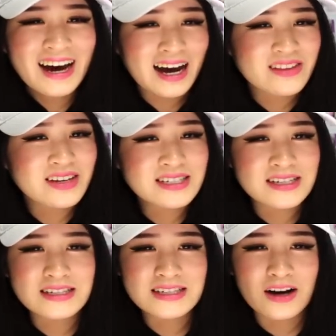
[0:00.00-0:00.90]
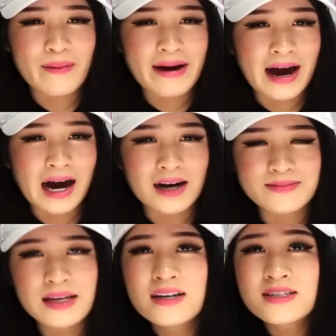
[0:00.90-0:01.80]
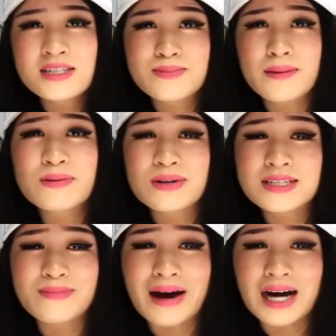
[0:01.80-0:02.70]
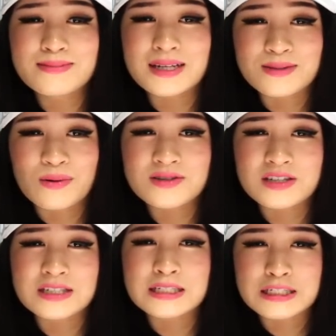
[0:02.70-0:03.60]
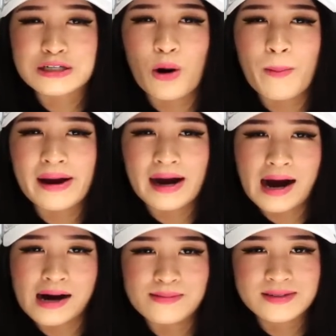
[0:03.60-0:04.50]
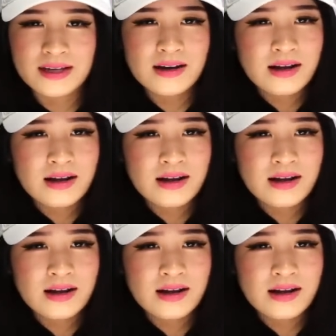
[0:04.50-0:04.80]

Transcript: I think she stole my arms. She probably wanted my arms as well, so she stole my arms.